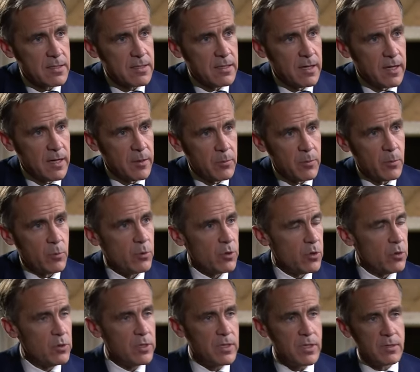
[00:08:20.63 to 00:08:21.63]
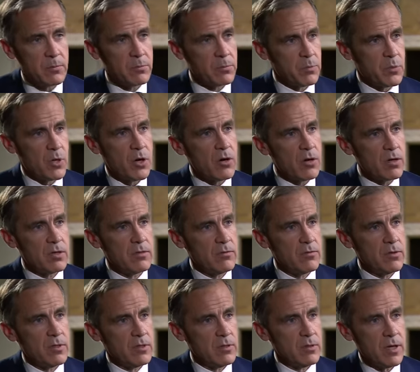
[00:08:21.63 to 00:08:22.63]
We're only a part
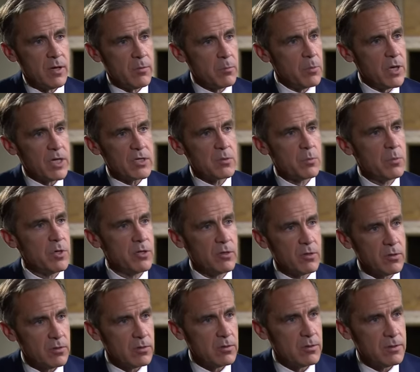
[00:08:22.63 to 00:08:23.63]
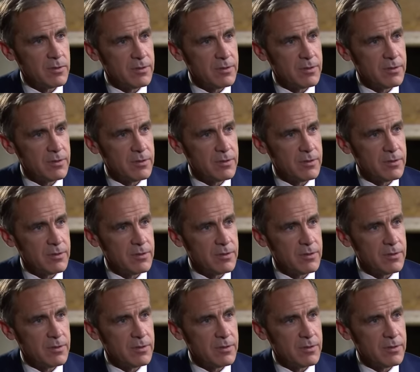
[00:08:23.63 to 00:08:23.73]
of a much bigger